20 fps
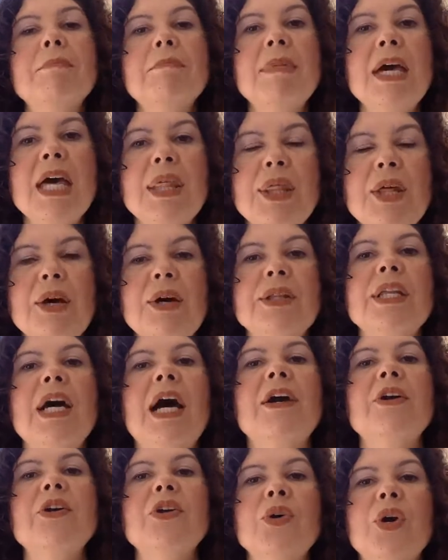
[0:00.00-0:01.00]
method
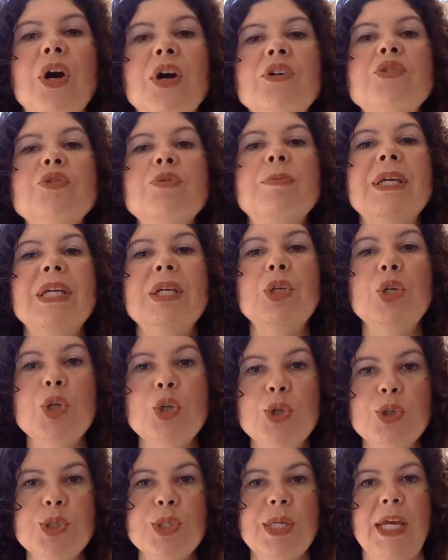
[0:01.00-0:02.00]
are you going to be
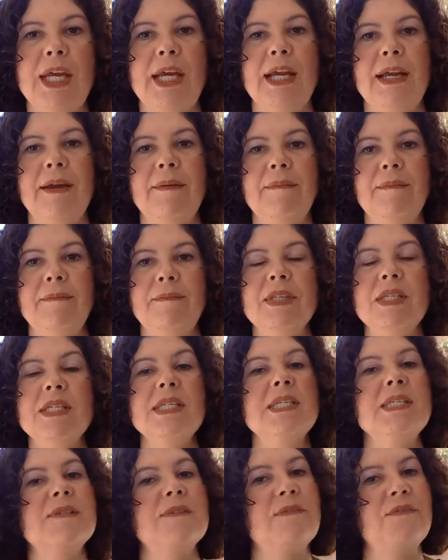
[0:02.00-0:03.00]
using? This
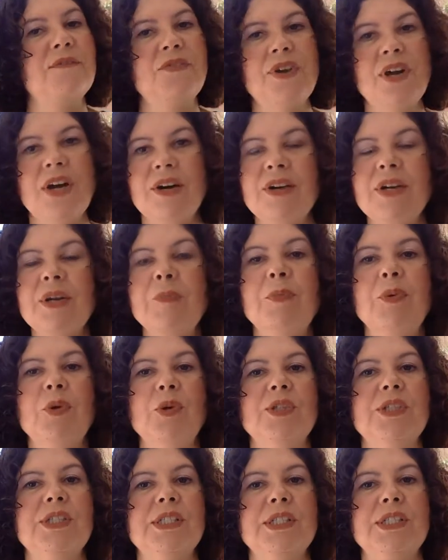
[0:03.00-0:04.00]
is very
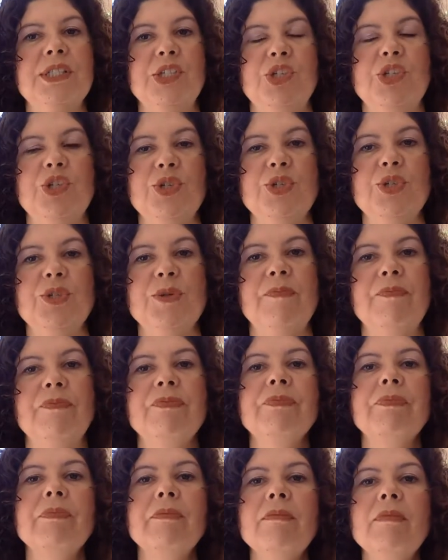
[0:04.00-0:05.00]
important, teachers.
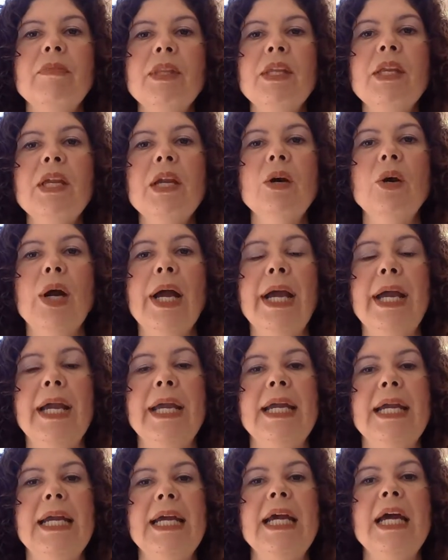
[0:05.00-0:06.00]
Okay,
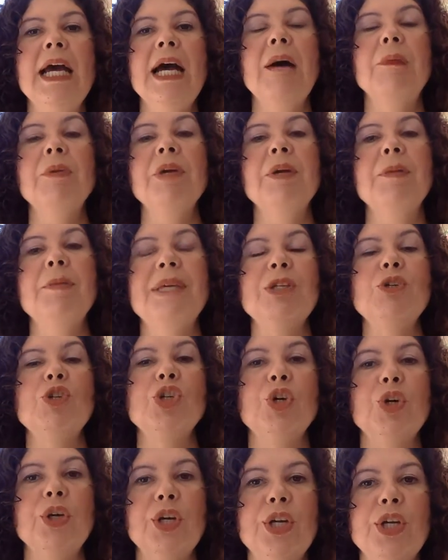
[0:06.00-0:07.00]
I'm going to
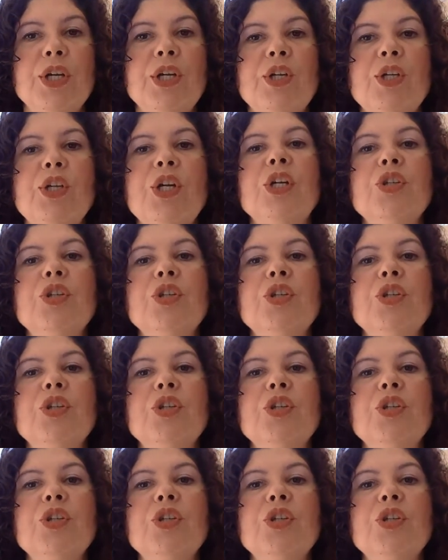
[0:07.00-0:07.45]
mention here